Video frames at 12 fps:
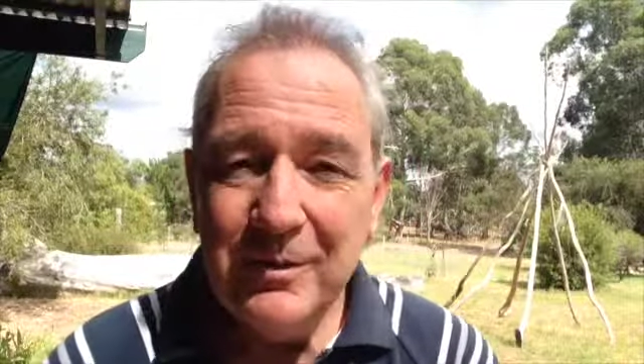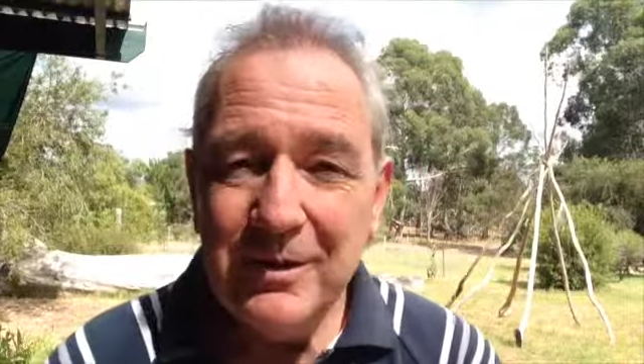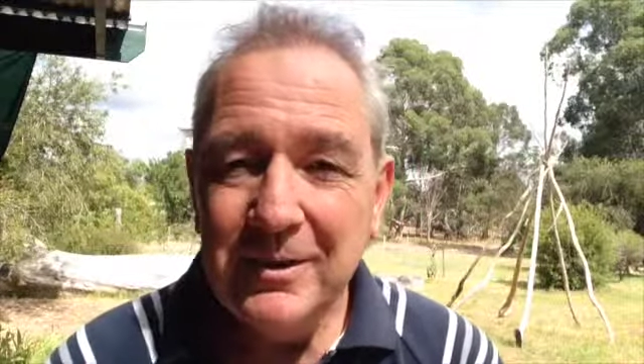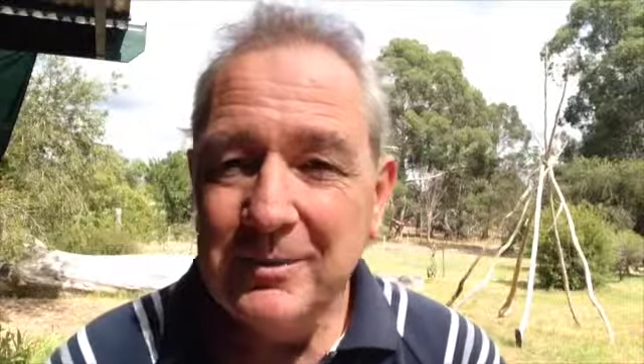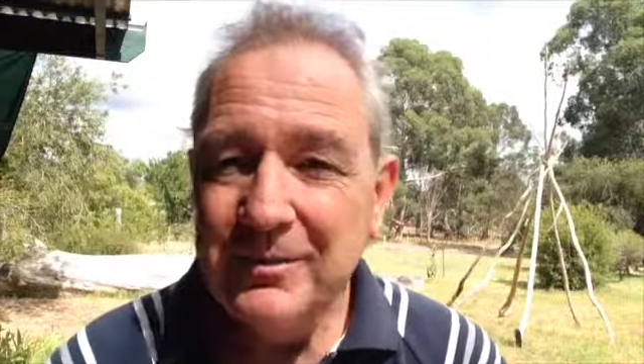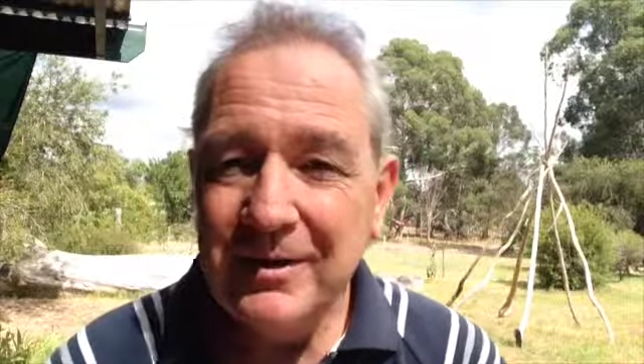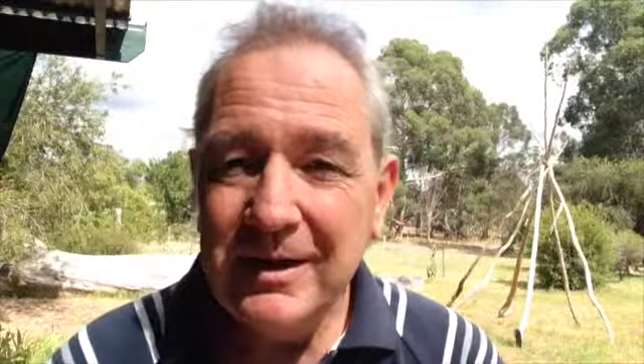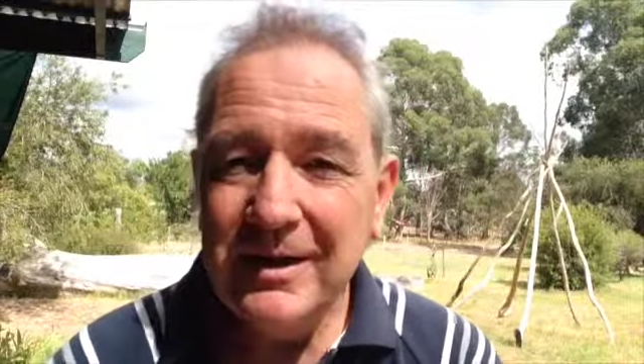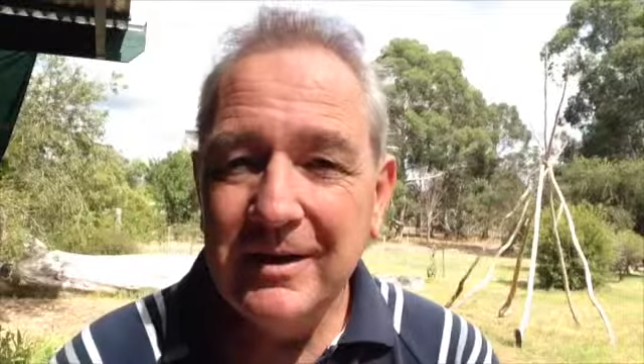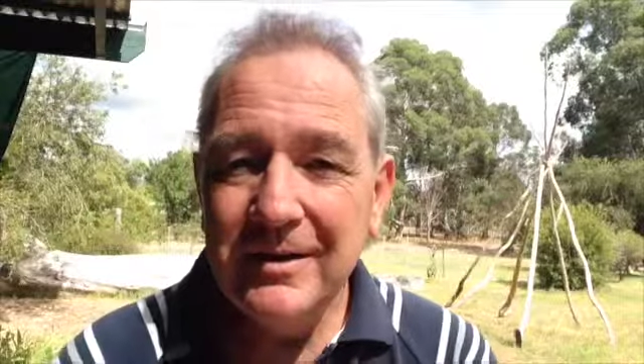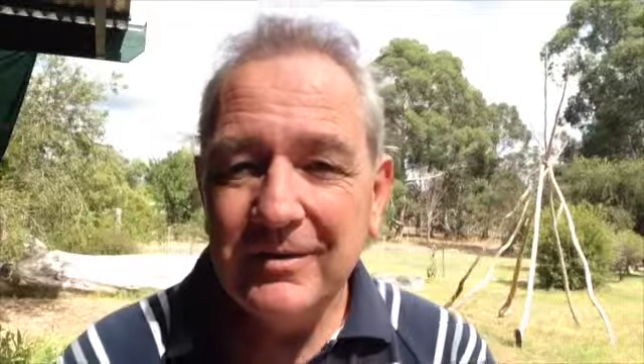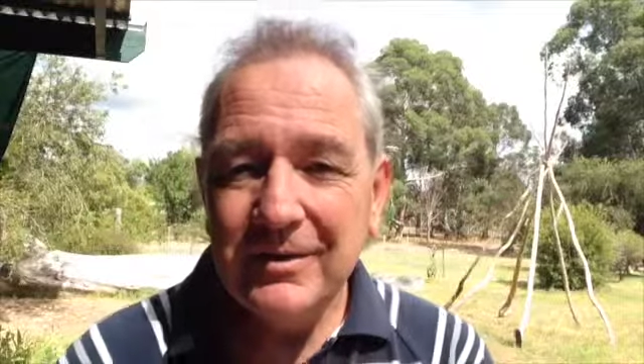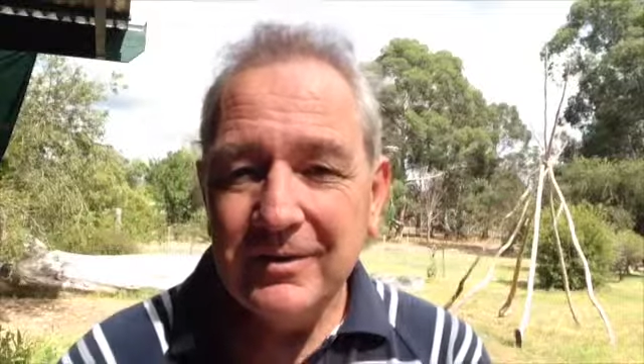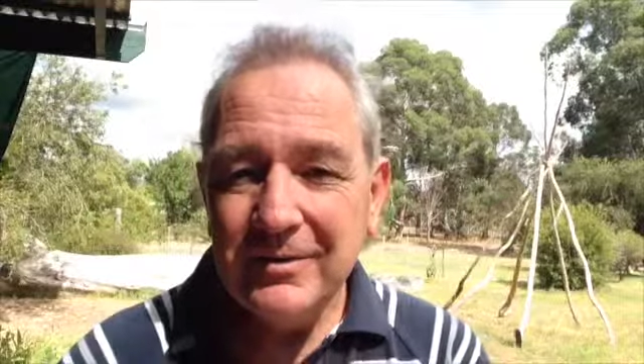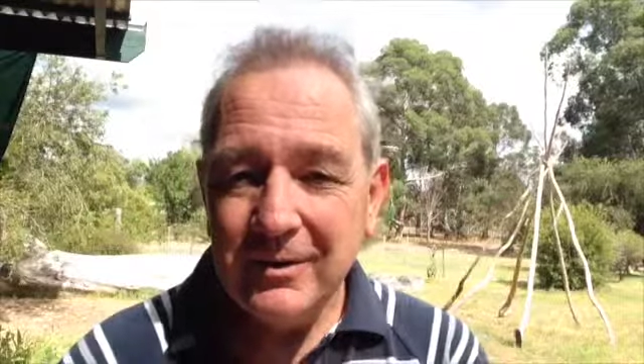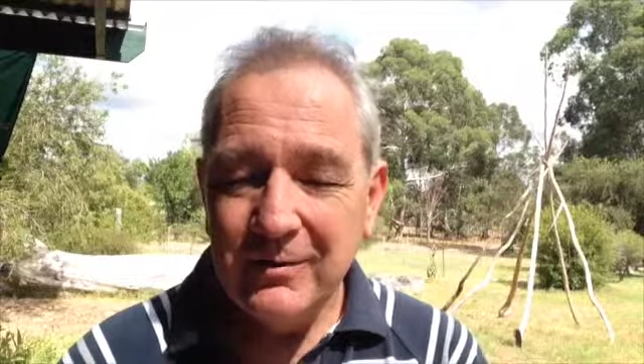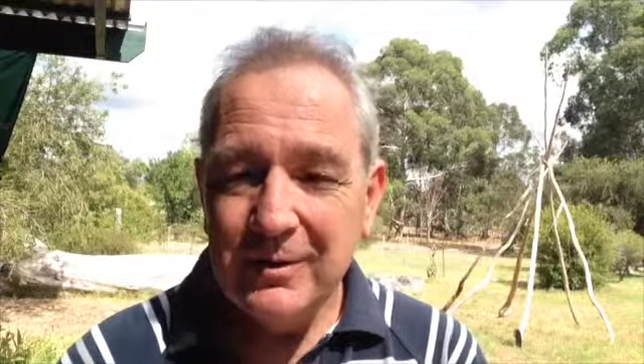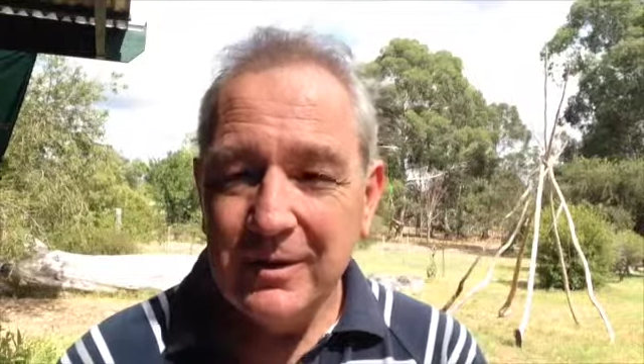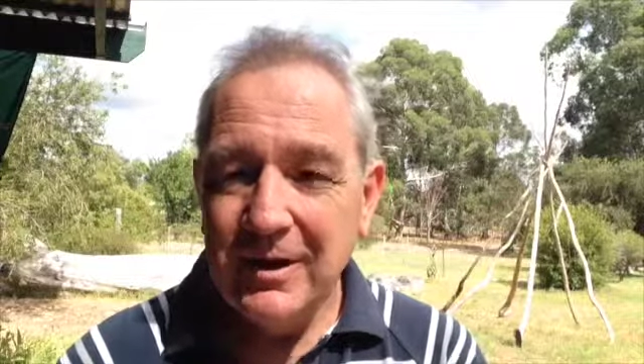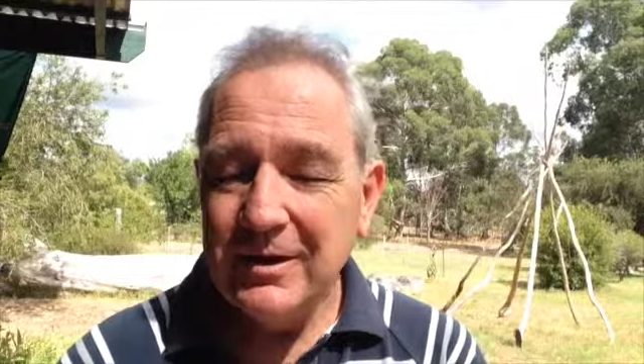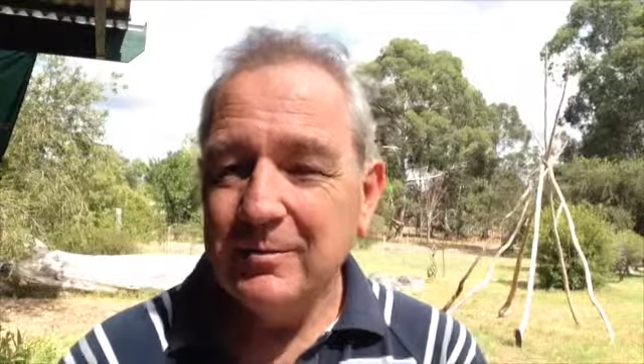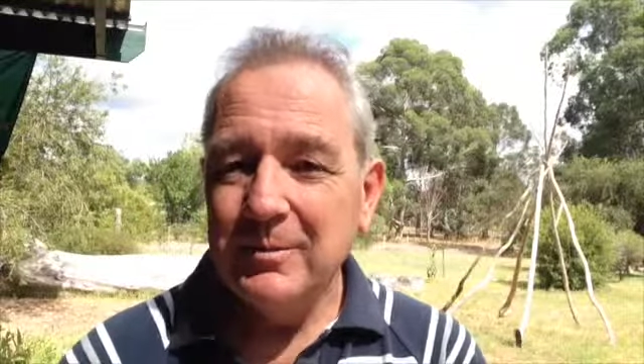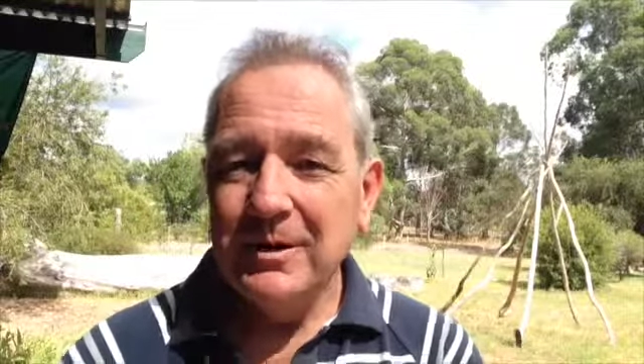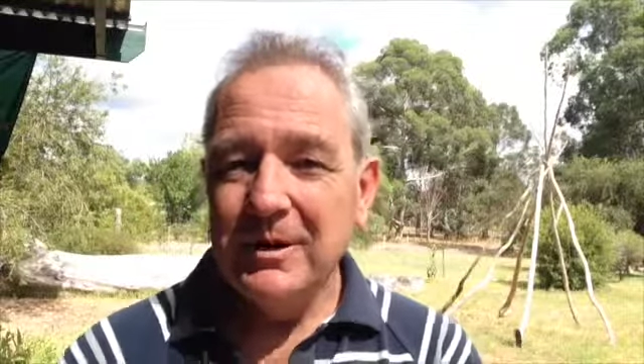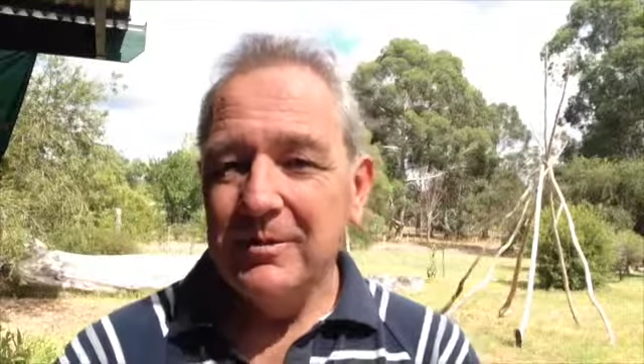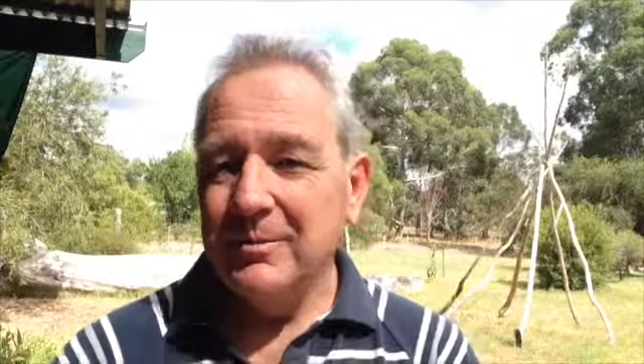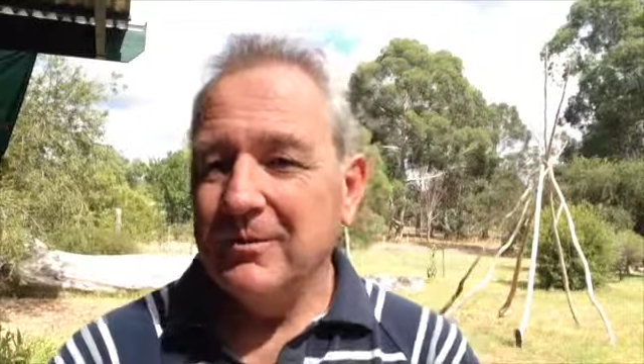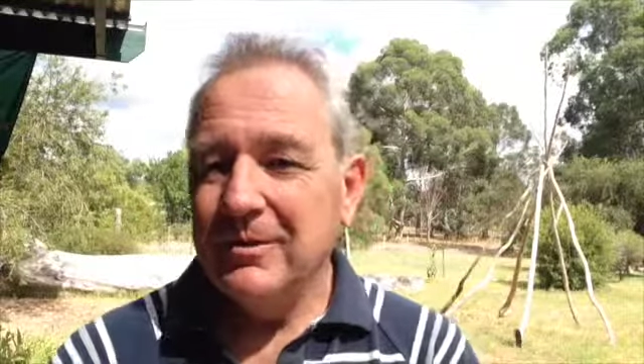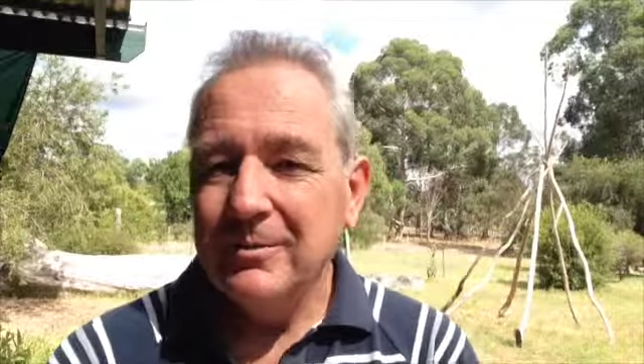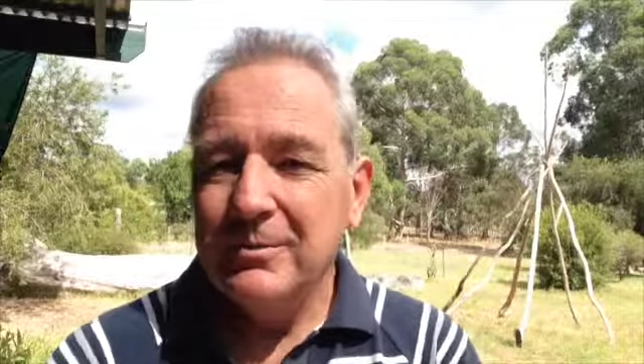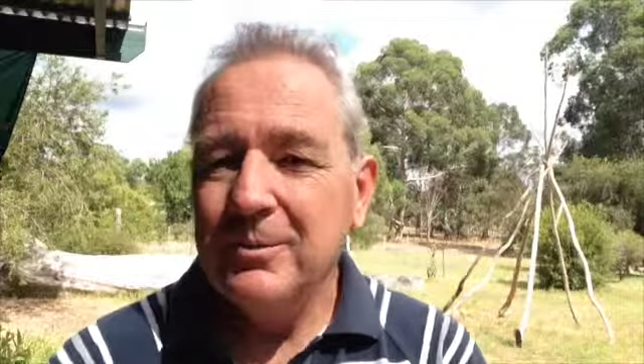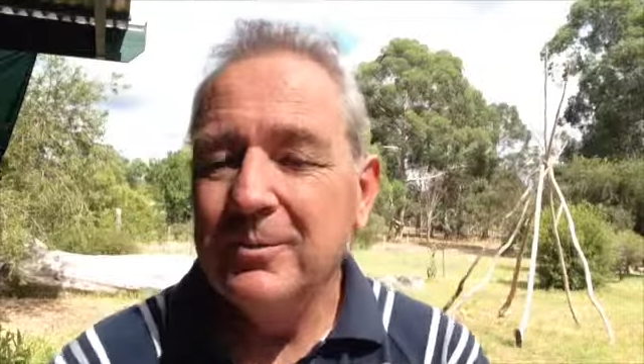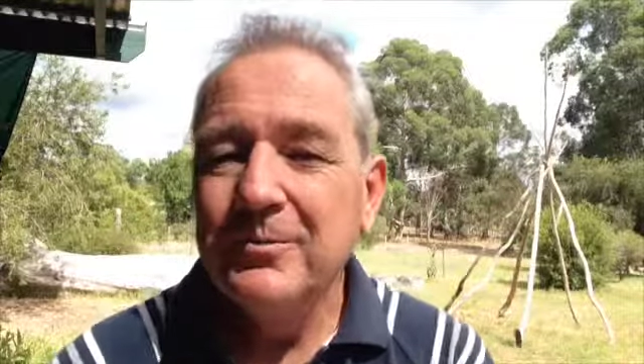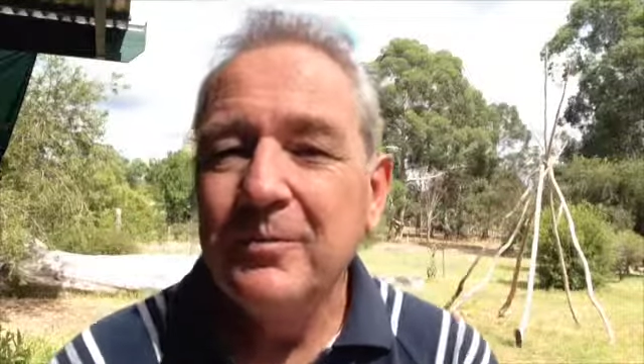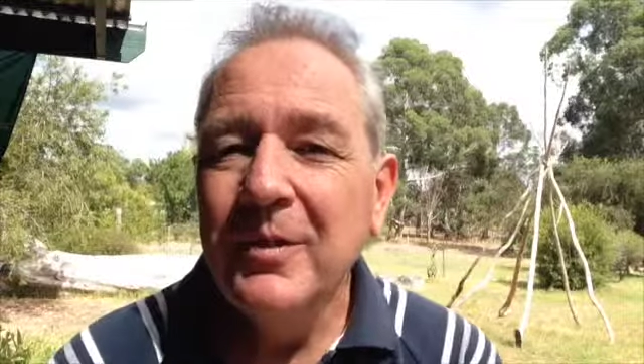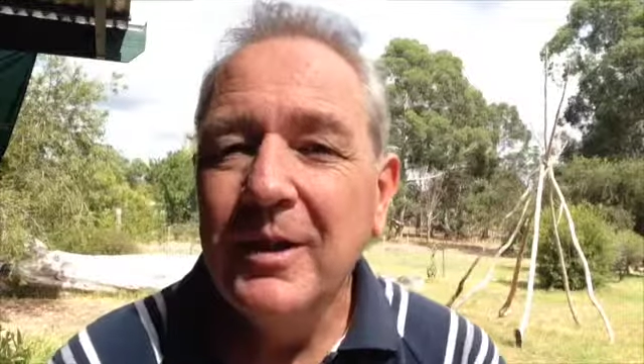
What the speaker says: when I was analyzing this overnight, I'm thinking to myself, well,